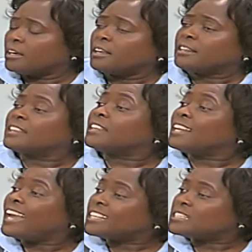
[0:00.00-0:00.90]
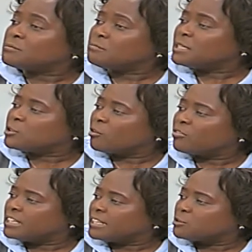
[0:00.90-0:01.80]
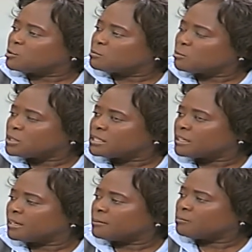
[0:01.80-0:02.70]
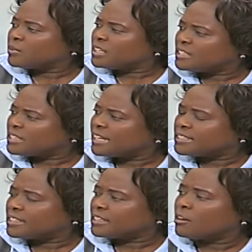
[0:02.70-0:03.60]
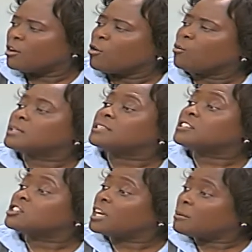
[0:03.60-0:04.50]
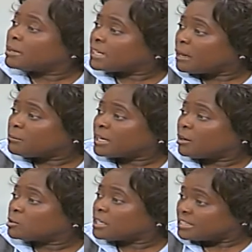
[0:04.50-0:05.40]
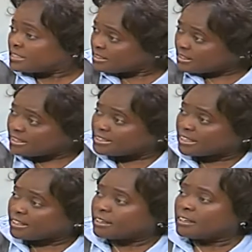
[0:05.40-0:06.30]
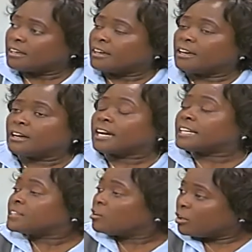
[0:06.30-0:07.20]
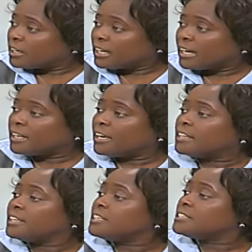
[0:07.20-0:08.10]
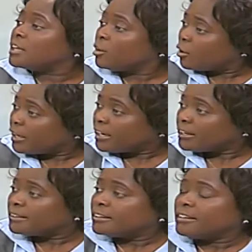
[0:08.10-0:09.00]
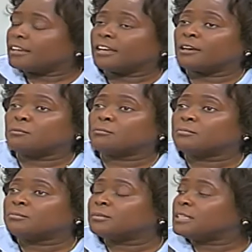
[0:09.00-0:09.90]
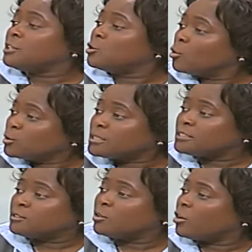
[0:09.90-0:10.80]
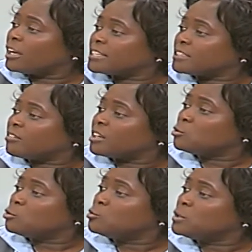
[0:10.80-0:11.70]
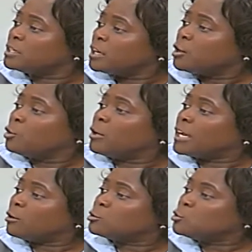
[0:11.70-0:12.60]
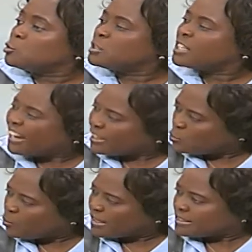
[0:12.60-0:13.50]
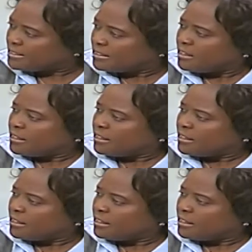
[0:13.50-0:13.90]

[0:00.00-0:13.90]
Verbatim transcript: Then the last bit of it that was most um, disheartening was the chairman coming out and stating uh, categorically, and he is a lawyer, um, he knows lawyers are very good with knowing how to use the right words